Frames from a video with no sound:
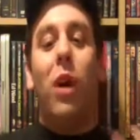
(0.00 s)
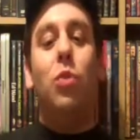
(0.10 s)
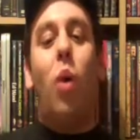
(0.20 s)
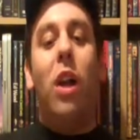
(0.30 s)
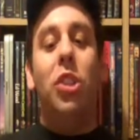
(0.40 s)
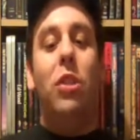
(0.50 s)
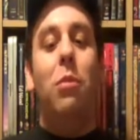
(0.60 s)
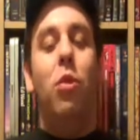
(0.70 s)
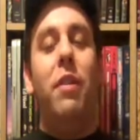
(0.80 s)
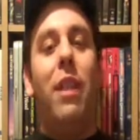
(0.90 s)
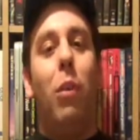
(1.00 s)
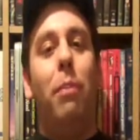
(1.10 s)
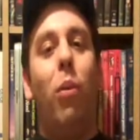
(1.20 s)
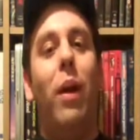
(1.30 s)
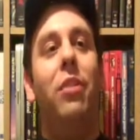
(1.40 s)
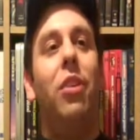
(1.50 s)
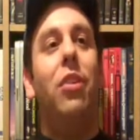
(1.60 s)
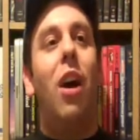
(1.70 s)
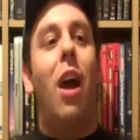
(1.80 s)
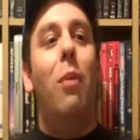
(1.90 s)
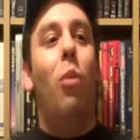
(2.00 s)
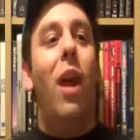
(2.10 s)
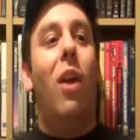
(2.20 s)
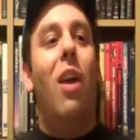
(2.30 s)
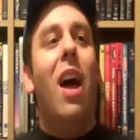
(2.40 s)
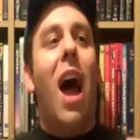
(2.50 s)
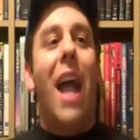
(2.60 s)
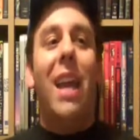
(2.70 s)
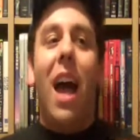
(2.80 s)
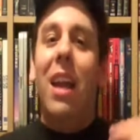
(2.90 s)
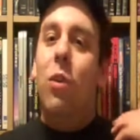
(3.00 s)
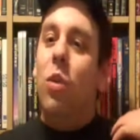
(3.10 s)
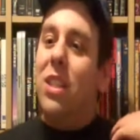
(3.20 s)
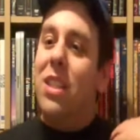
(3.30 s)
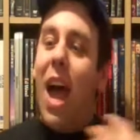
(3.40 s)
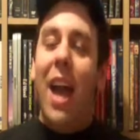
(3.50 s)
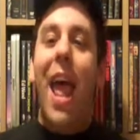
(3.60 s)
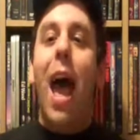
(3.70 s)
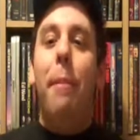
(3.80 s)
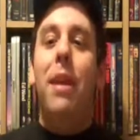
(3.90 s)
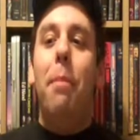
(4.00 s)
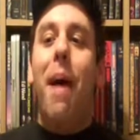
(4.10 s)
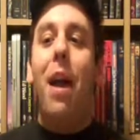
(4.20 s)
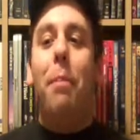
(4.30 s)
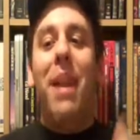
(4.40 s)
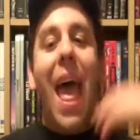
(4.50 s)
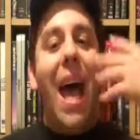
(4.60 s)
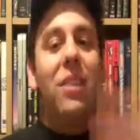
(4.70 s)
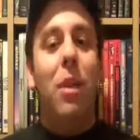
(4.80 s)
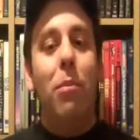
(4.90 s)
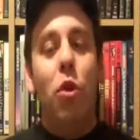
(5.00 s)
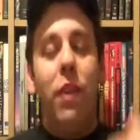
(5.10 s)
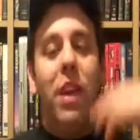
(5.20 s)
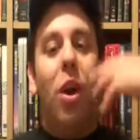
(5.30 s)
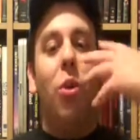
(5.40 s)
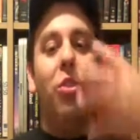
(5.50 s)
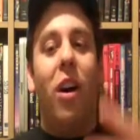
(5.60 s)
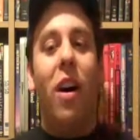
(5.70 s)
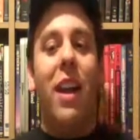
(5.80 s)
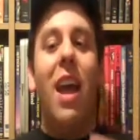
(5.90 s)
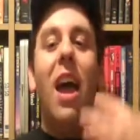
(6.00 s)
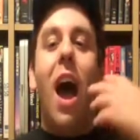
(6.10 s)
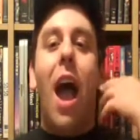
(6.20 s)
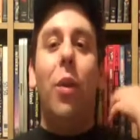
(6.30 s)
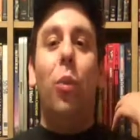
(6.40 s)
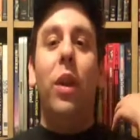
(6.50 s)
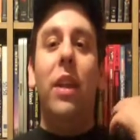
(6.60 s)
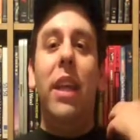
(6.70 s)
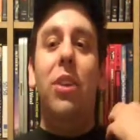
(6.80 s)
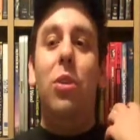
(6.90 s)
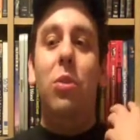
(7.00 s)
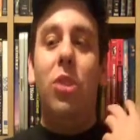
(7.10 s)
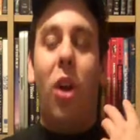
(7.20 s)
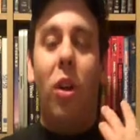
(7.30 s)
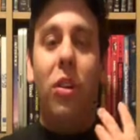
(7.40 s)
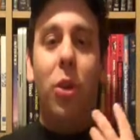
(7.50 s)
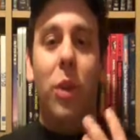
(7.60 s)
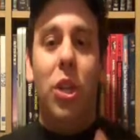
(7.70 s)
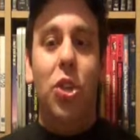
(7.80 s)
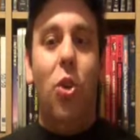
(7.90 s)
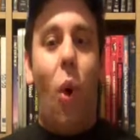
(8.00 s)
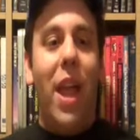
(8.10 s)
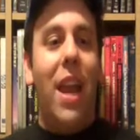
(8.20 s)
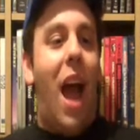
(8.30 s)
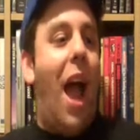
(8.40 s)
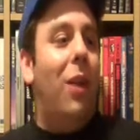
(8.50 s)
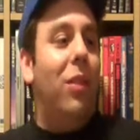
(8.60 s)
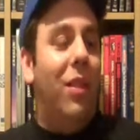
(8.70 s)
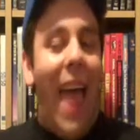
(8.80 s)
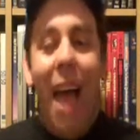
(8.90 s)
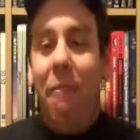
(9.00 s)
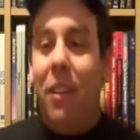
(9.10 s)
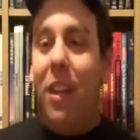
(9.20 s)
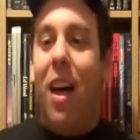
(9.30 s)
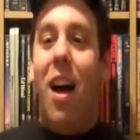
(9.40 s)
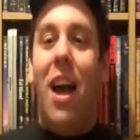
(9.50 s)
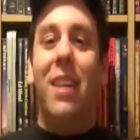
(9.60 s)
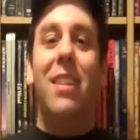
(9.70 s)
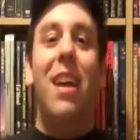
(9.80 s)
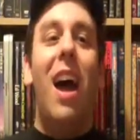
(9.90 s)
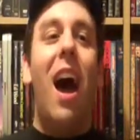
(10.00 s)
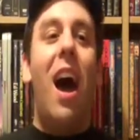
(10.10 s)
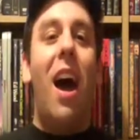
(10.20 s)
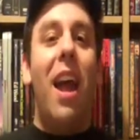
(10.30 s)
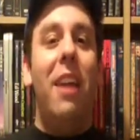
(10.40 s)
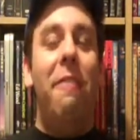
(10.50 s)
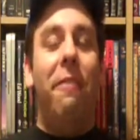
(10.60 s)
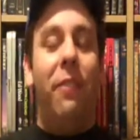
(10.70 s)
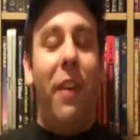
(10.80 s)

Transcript: was watching the movie, there were points in time where I kind of was not happy about it, but as the movie goes on, I really do start to enjoy it. I laughed a lot, I